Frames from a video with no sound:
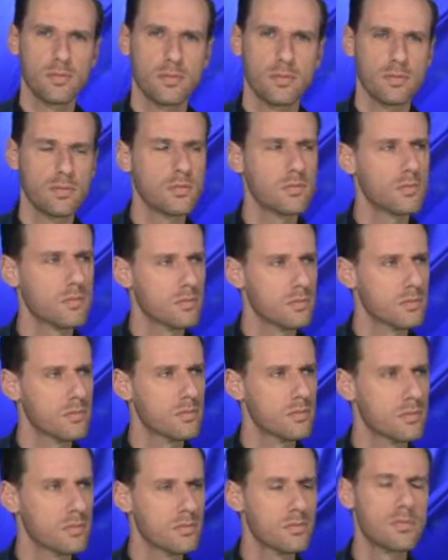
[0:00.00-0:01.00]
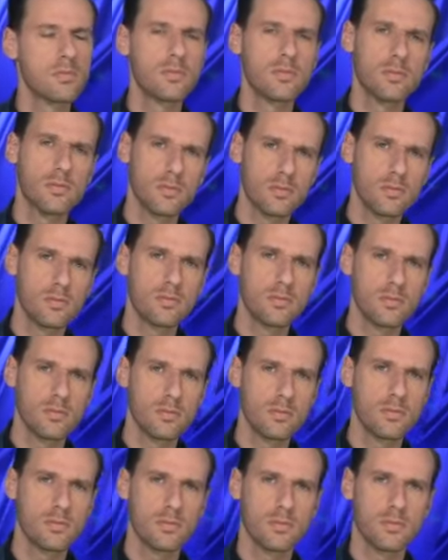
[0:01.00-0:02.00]

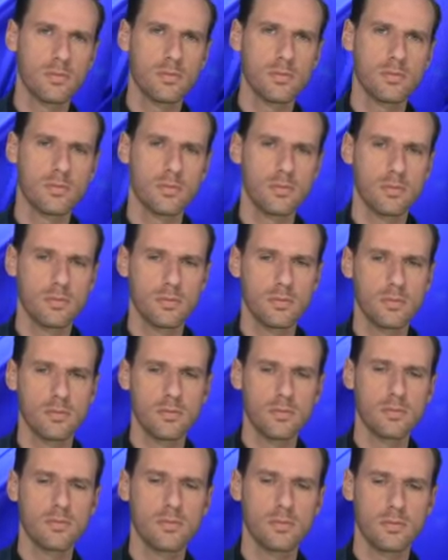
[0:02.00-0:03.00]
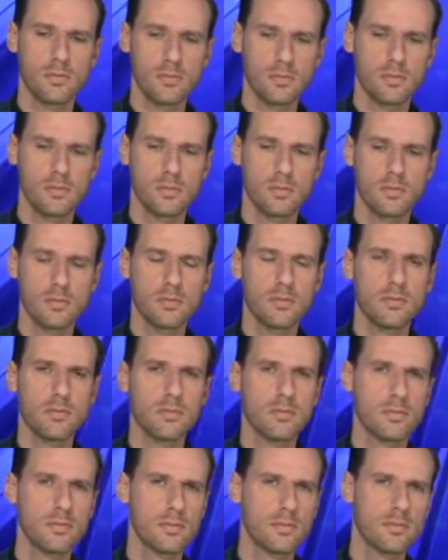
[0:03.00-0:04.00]

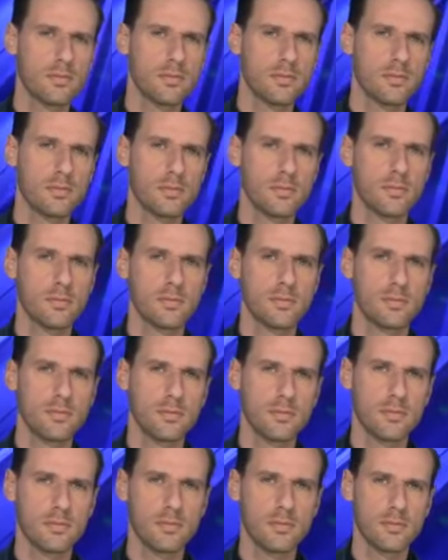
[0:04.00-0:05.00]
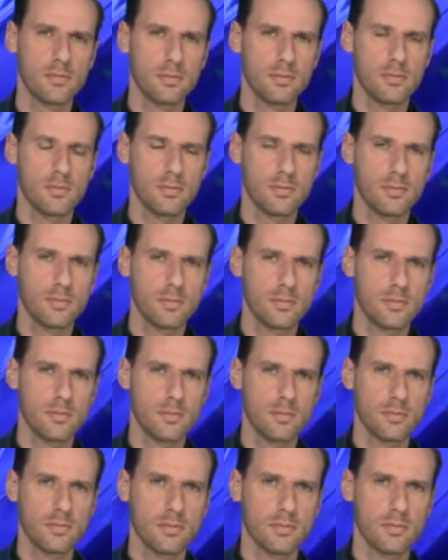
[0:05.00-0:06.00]

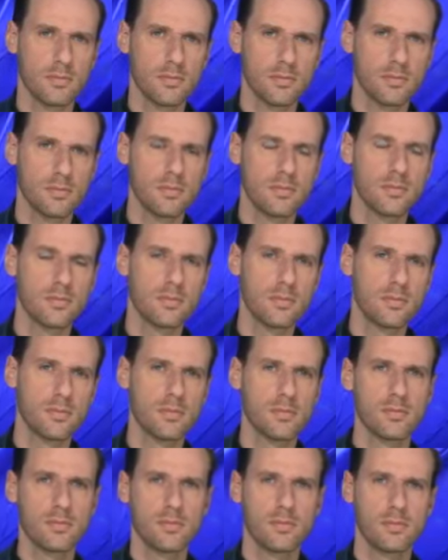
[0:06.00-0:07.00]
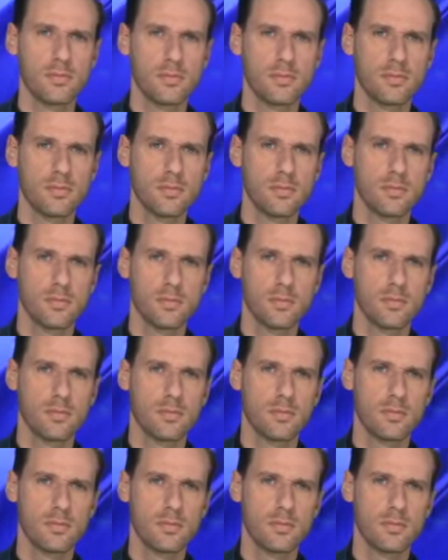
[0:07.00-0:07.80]
[no speech]